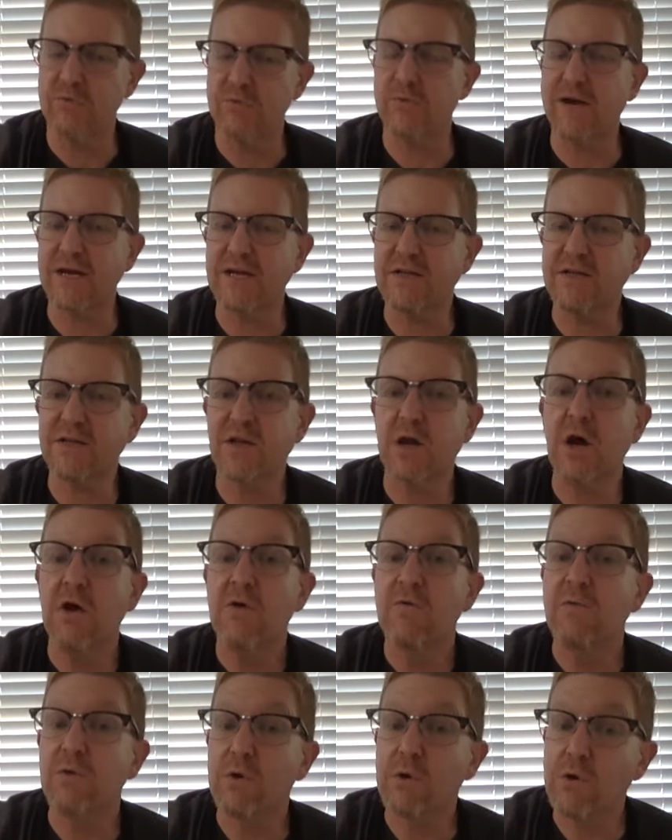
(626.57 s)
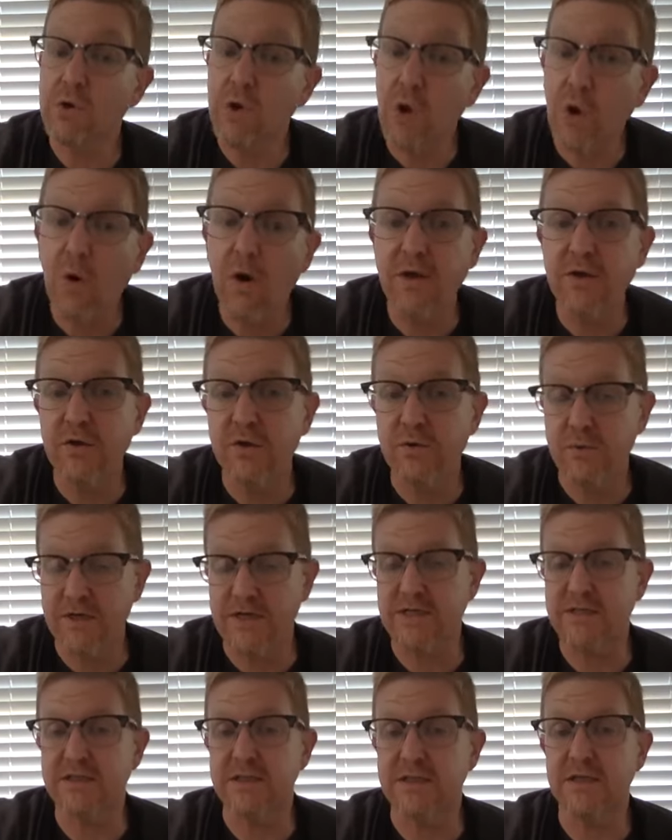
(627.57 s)
race for no other
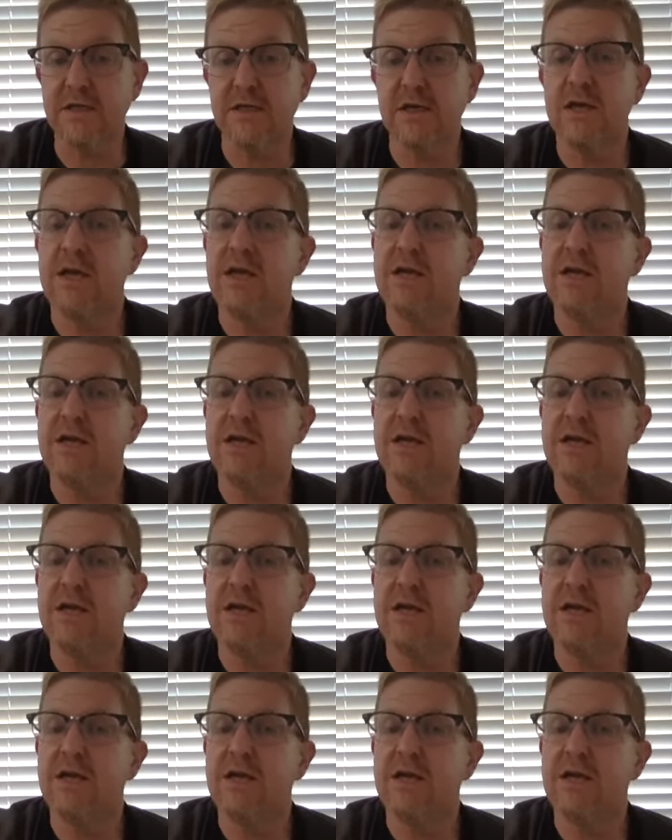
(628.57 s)
reason